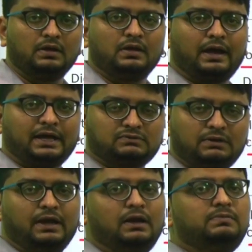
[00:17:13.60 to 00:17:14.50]
actually
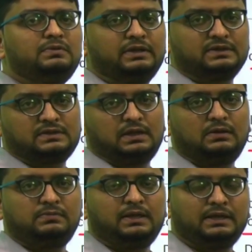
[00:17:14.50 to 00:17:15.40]
helped
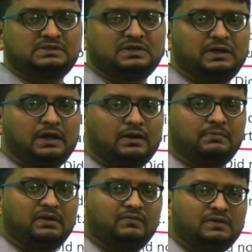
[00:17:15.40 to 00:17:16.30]
the East India
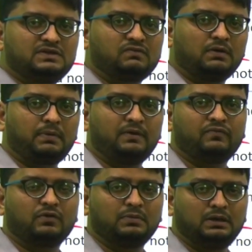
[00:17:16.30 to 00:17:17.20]
Company with this
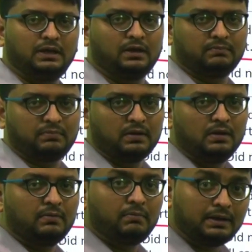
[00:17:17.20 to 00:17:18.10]
1.4 million.
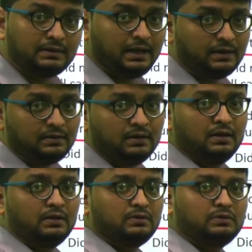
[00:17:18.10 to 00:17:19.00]
But
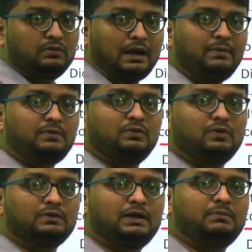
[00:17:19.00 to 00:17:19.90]
then you have to
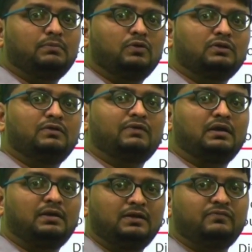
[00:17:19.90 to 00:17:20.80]
know that more than
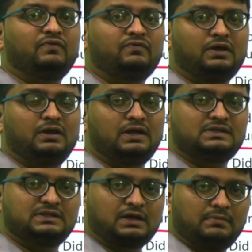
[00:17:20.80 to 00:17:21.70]
150 years
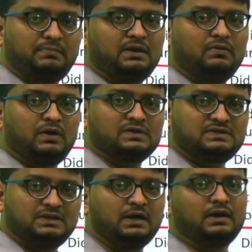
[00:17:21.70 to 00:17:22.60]
the company was
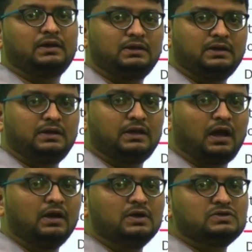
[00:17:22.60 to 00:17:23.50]
here in
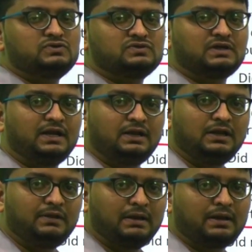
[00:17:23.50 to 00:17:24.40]
India. So
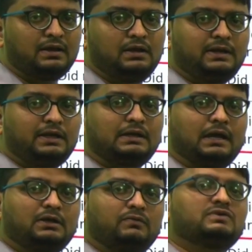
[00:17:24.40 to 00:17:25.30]
suddenly by Regulating
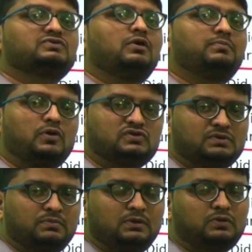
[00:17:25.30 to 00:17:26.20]
Act it was not
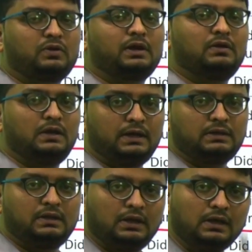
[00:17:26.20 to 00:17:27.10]
possible to regulate
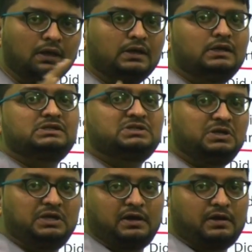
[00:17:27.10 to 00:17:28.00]
the East
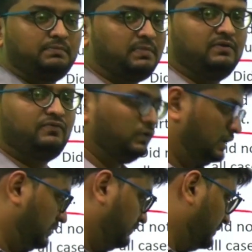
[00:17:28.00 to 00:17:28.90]
India Company
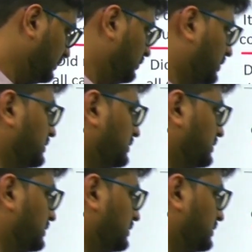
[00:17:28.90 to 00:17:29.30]
fully. Okay,